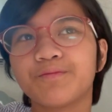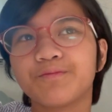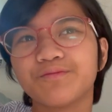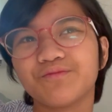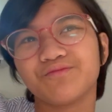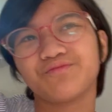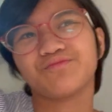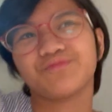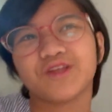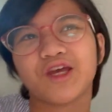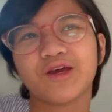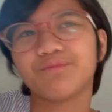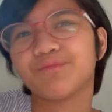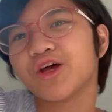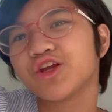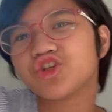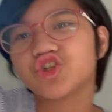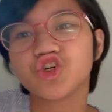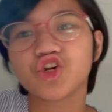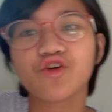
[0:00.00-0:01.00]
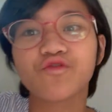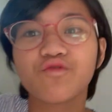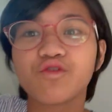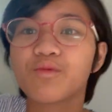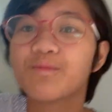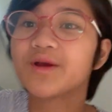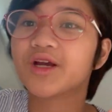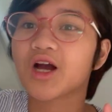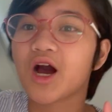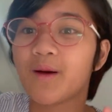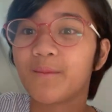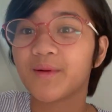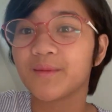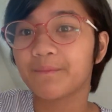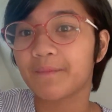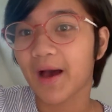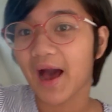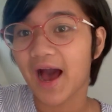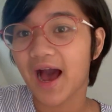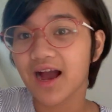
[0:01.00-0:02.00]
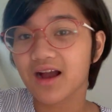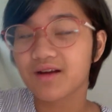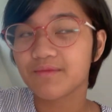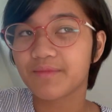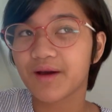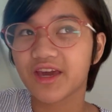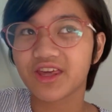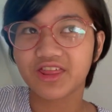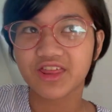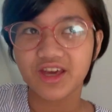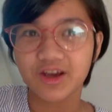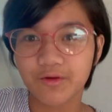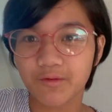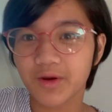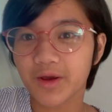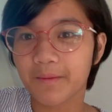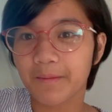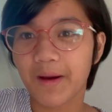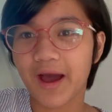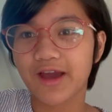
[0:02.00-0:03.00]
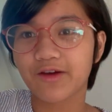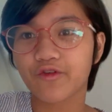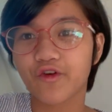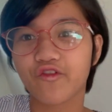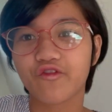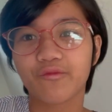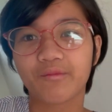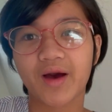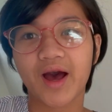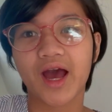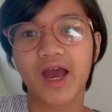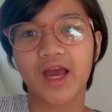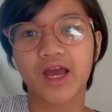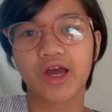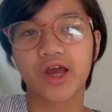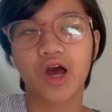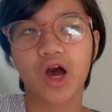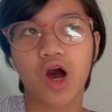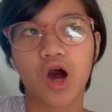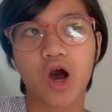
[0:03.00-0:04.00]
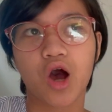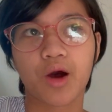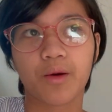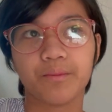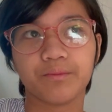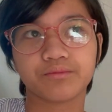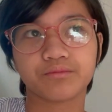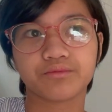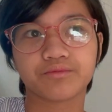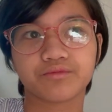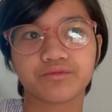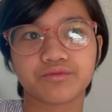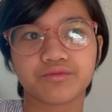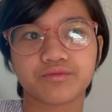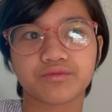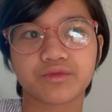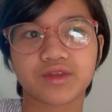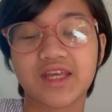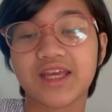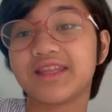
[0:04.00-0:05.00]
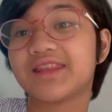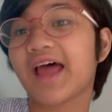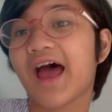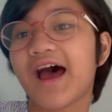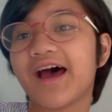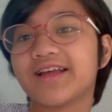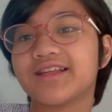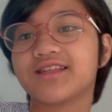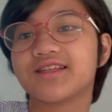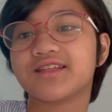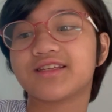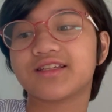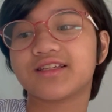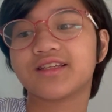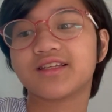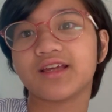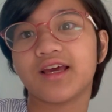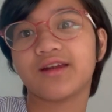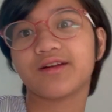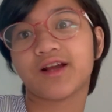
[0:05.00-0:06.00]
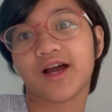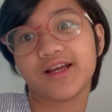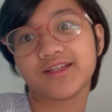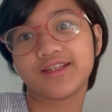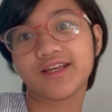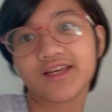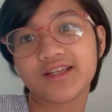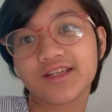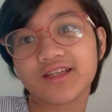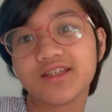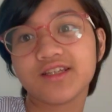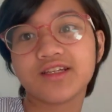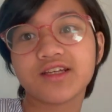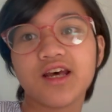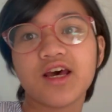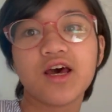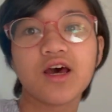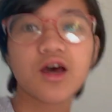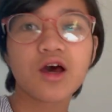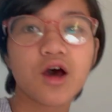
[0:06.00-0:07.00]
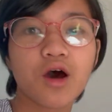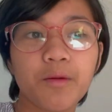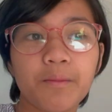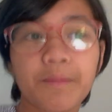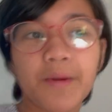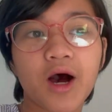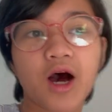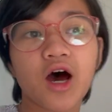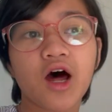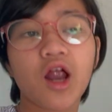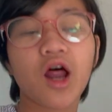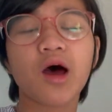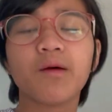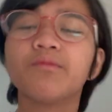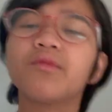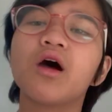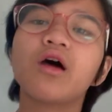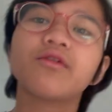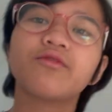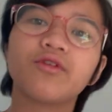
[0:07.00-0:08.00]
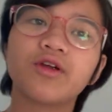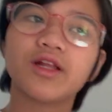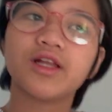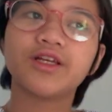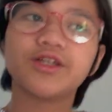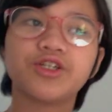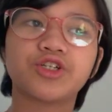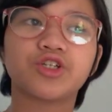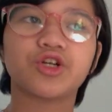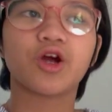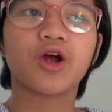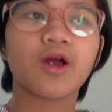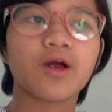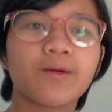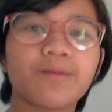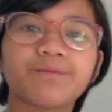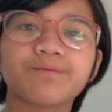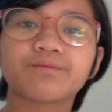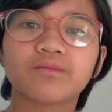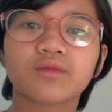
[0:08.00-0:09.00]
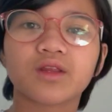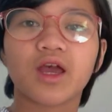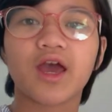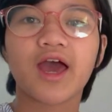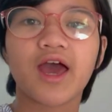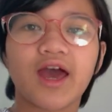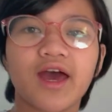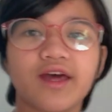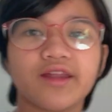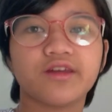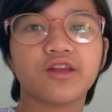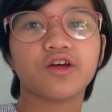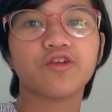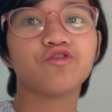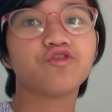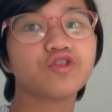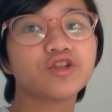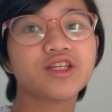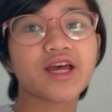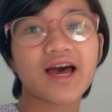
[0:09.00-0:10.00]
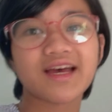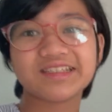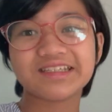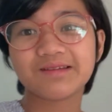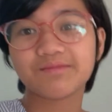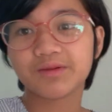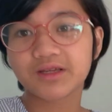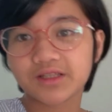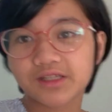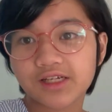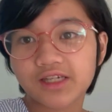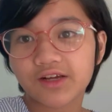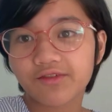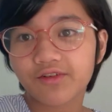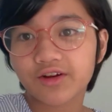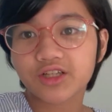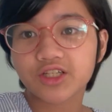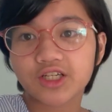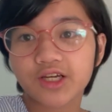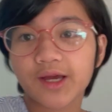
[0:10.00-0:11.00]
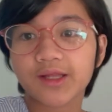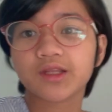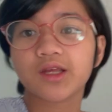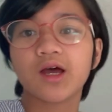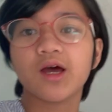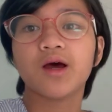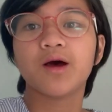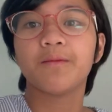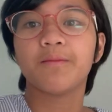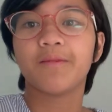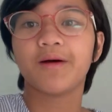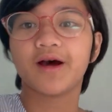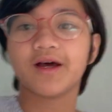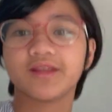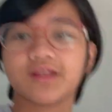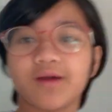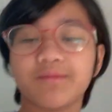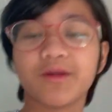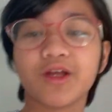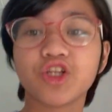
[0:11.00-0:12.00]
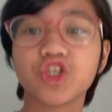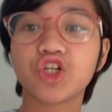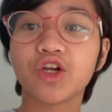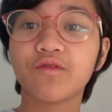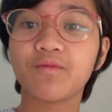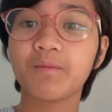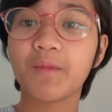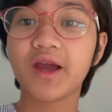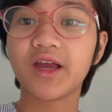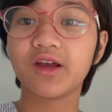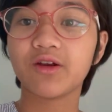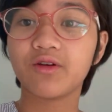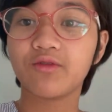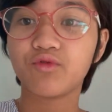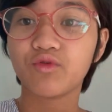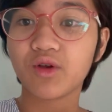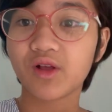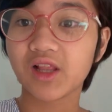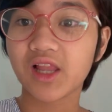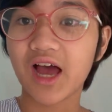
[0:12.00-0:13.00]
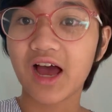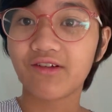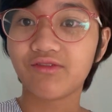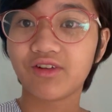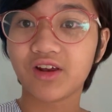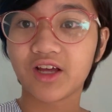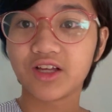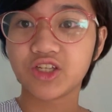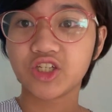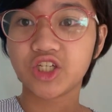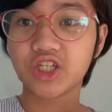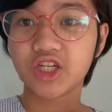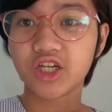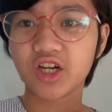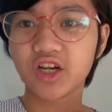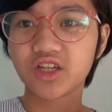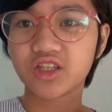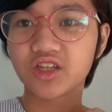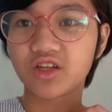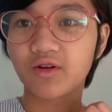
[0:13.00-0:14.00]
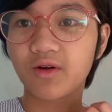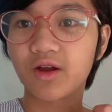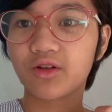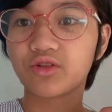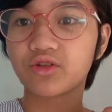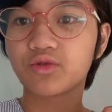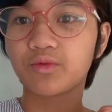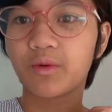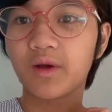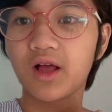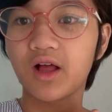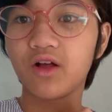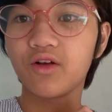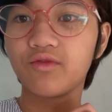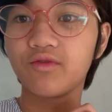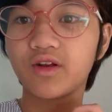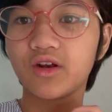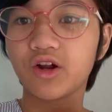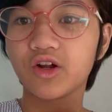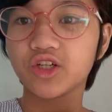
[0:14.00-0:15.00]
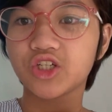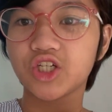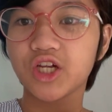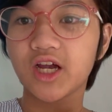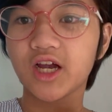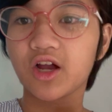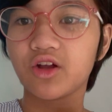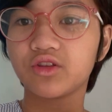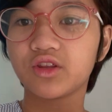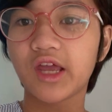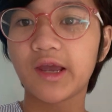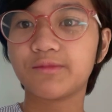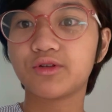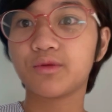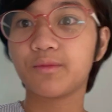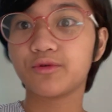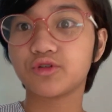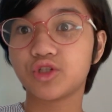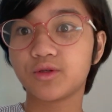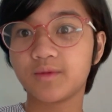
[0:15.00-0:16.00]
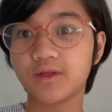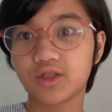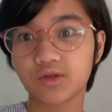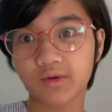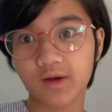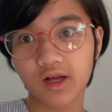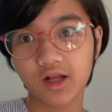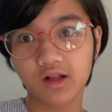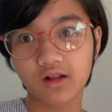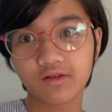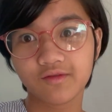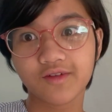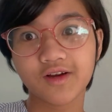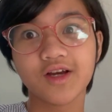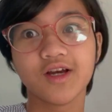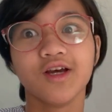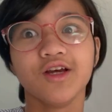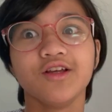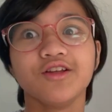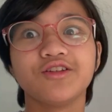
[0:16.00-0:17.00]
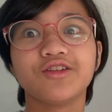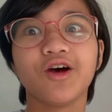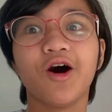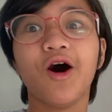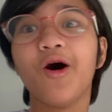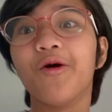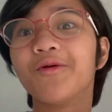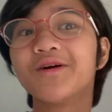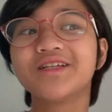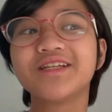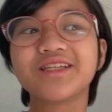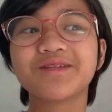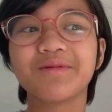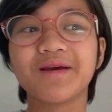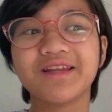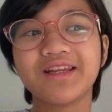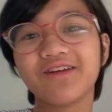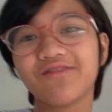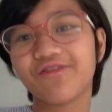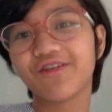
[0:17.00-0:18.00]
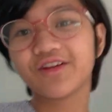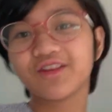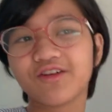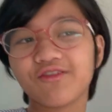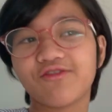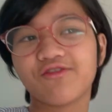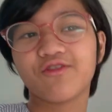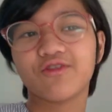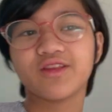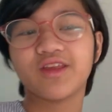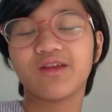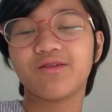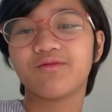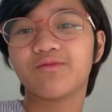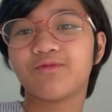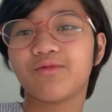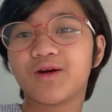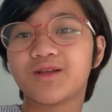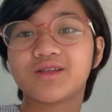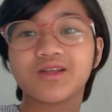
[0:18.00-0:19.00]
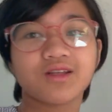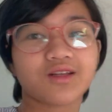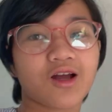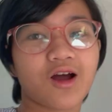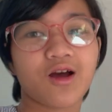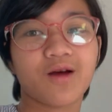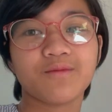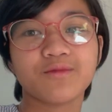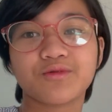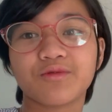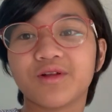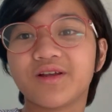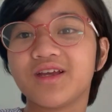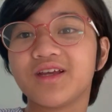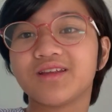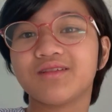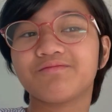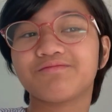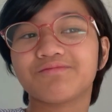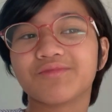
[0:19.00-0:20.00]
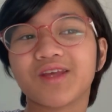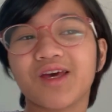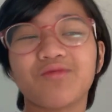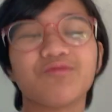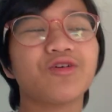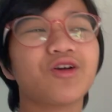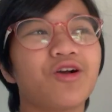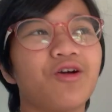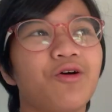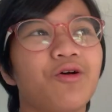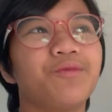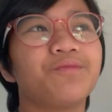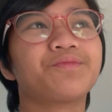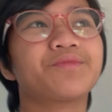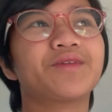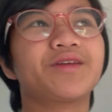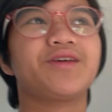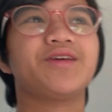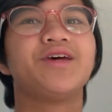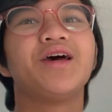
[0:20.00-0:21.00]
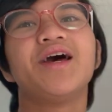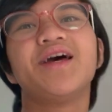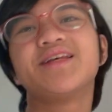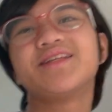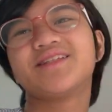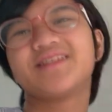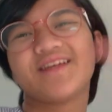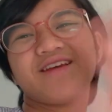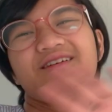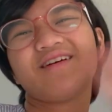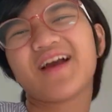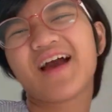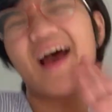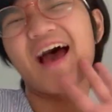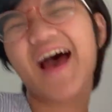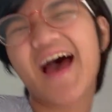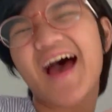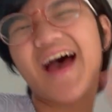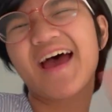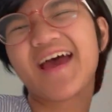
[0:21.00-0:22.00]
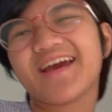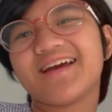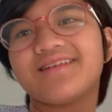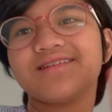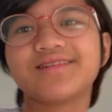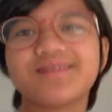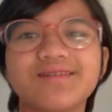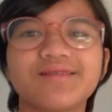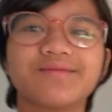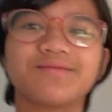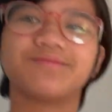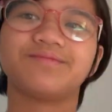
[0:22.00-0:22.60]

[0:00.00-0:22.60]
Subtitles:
I'm not sure if we'll be coming back, but I think we might with my titas and cousins. But I'm not really sure. And the food hasn't been delivered yet, but I'm not sure if we'll have lunch here. It's around 12 and our checkout time is supposed to be 12. So we're just waiting for the food, and once it comes, we'll eat and we'll go. See you guys!